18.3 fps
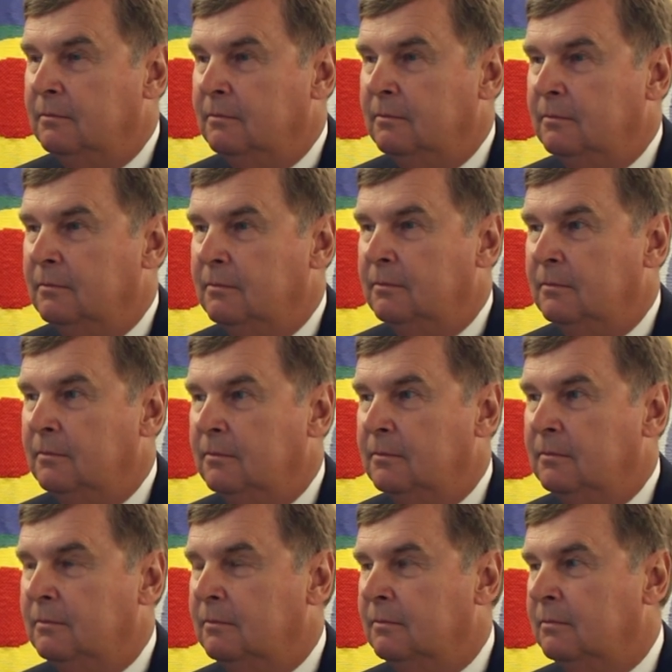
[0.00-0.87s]

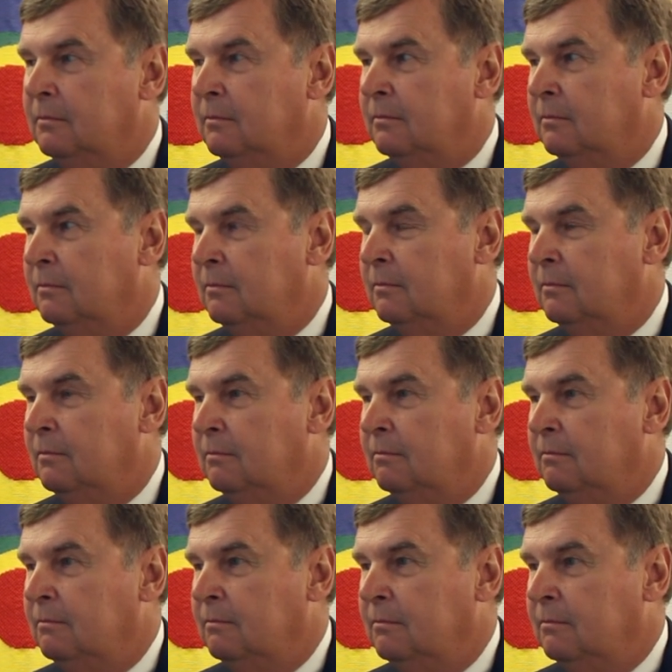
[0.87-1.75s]

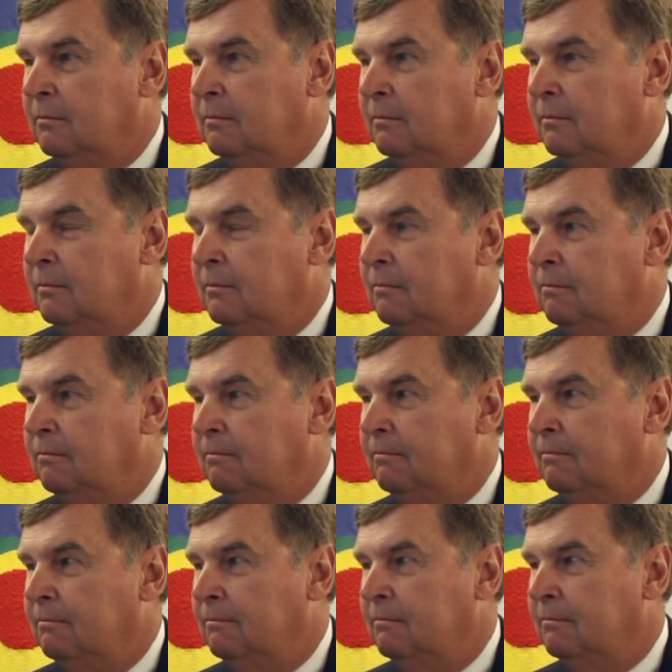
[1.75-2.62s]

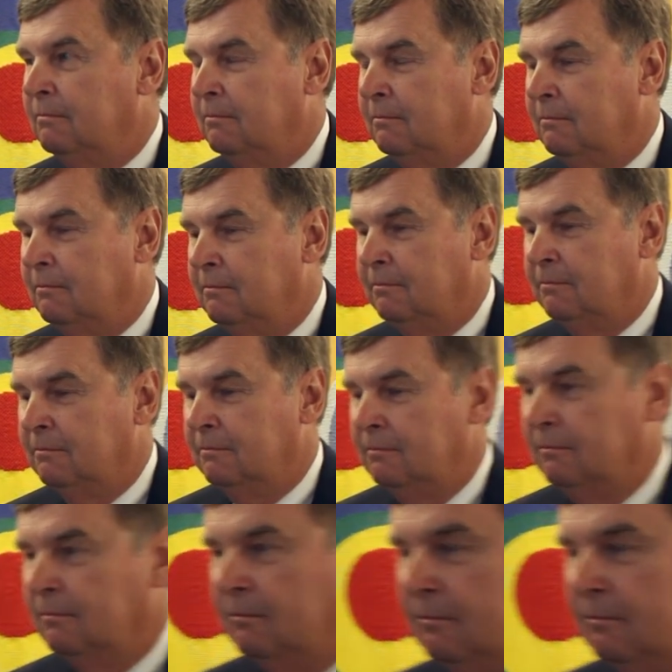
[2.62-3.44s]
The person shown says nothing.